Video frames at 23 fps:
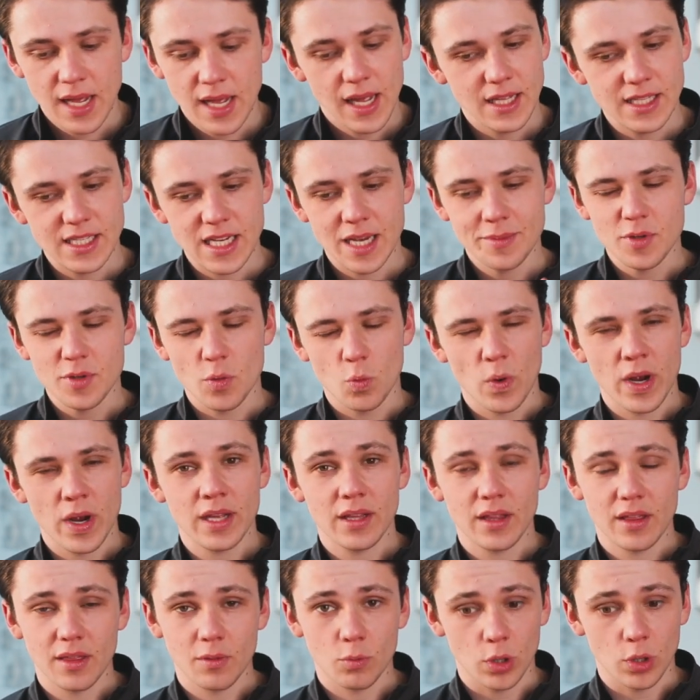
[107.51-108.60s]
In terms of
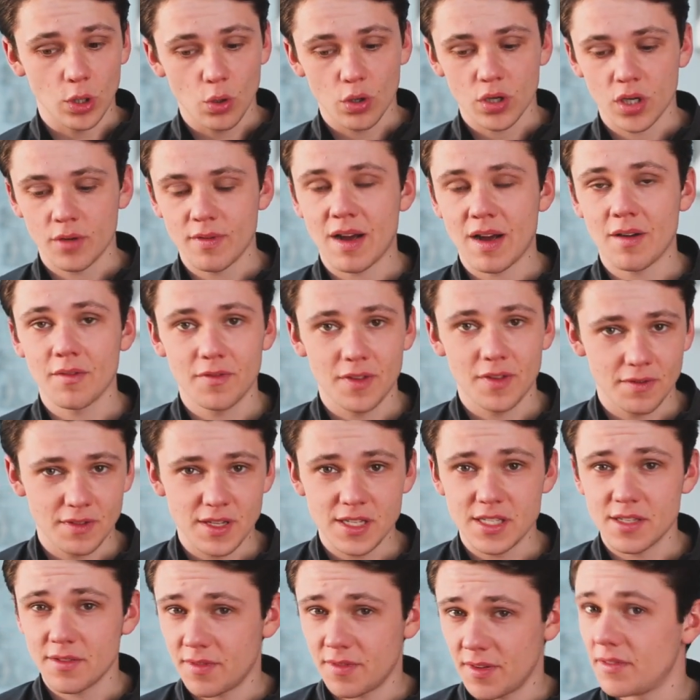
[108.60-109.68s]
width, we're looking around 50
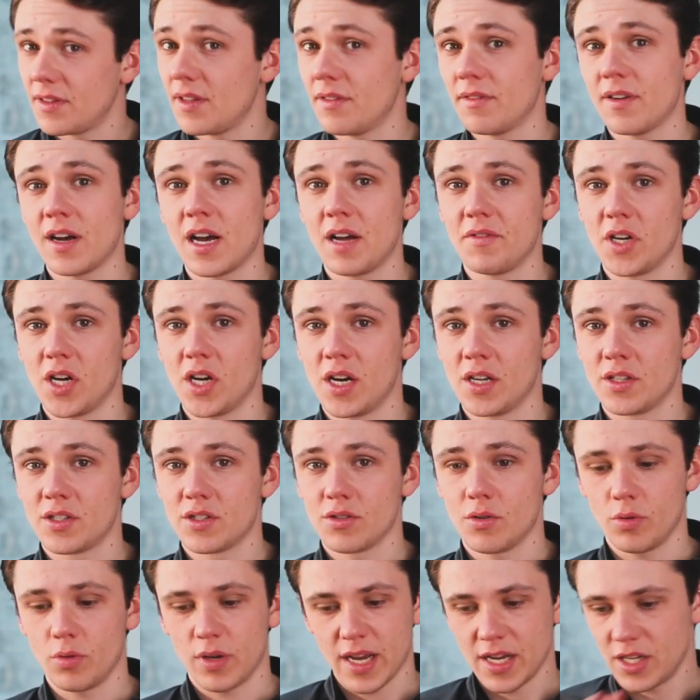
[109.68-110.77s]
to 55 yards,
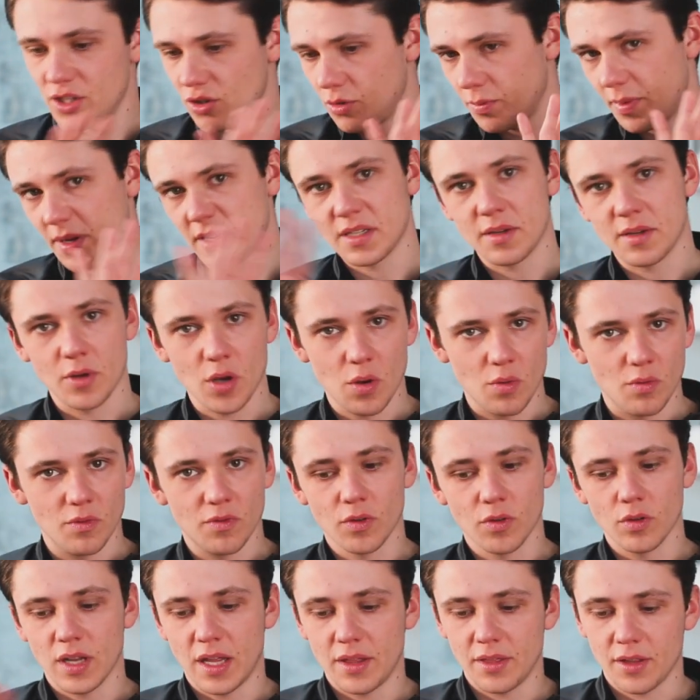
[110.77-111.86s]
okay, so basically going
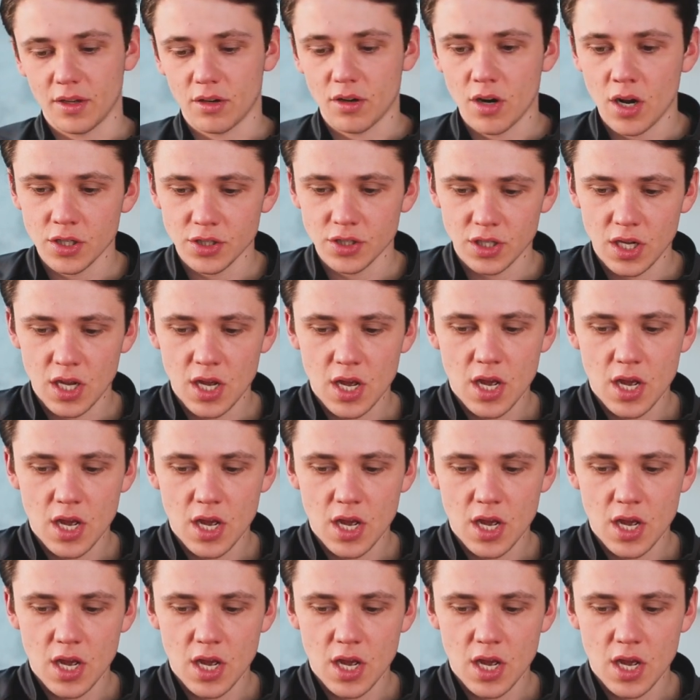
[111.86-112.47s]
full length across.